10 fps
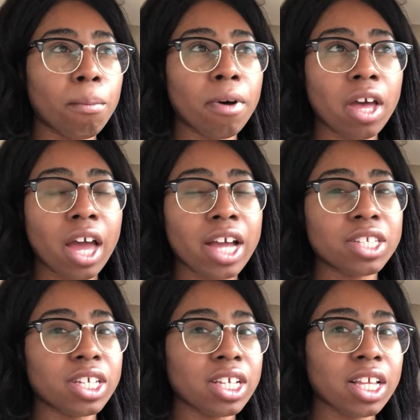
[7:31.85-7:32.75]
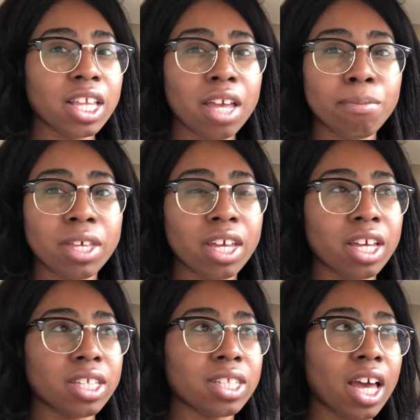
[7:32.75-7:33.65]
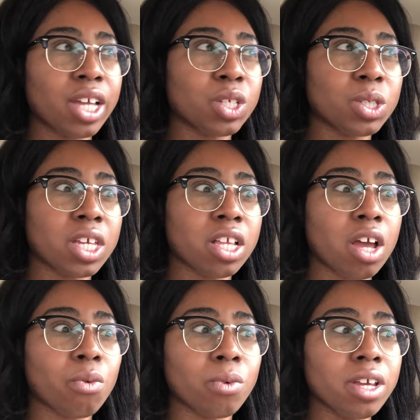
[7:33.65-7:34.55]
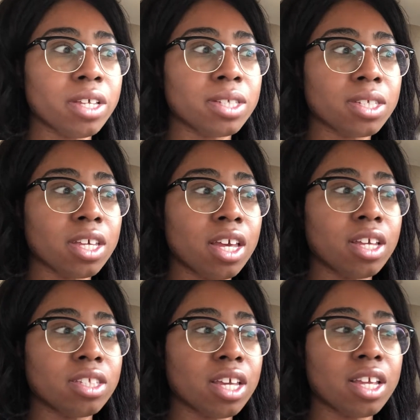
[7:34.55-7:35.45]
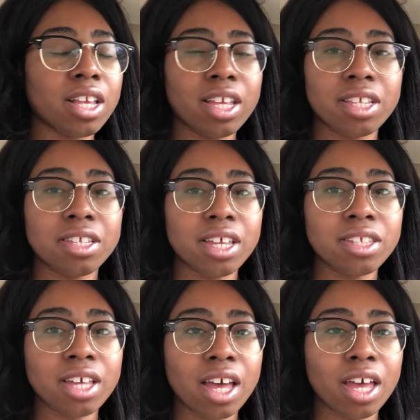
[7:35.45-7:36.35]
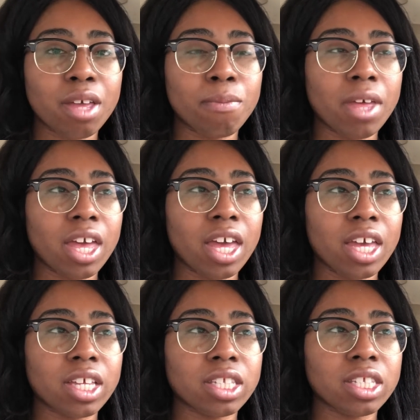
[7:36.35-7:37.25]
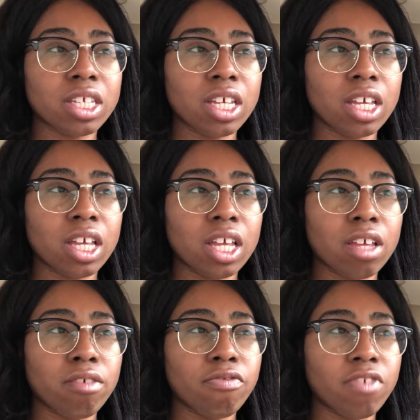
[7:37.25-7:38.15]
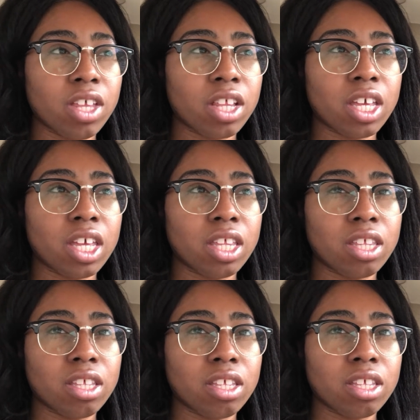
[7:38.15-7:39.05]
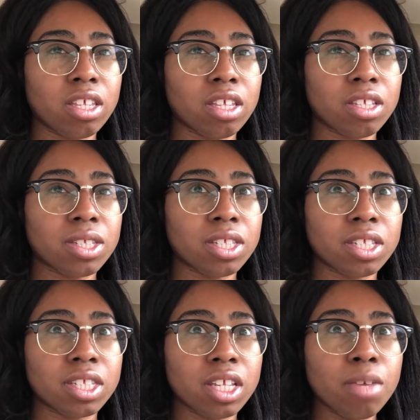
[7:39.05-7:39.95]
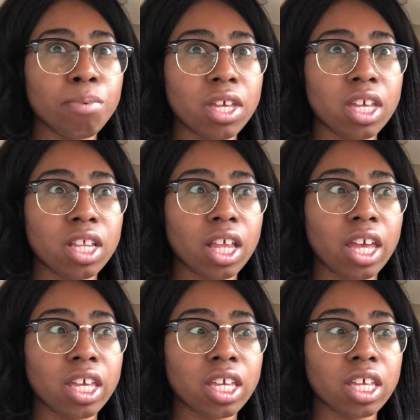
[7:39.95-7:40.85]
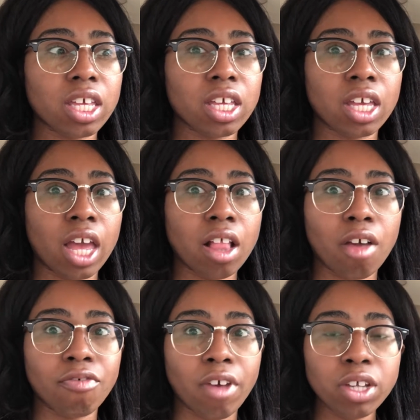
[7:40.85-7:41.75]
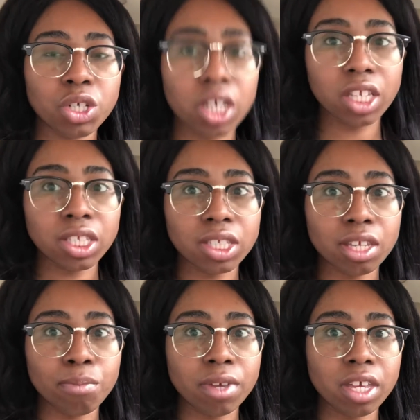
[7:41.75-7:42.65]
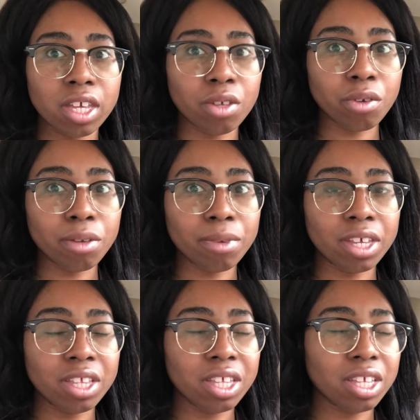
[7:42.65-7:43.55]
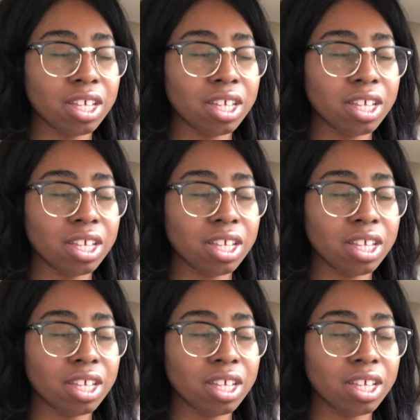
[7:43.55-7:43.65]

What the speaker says: but I take it at night because I just cannot risk taking it in the daytime and feeling sleepy, like cannot function sleepy. You know what I mean?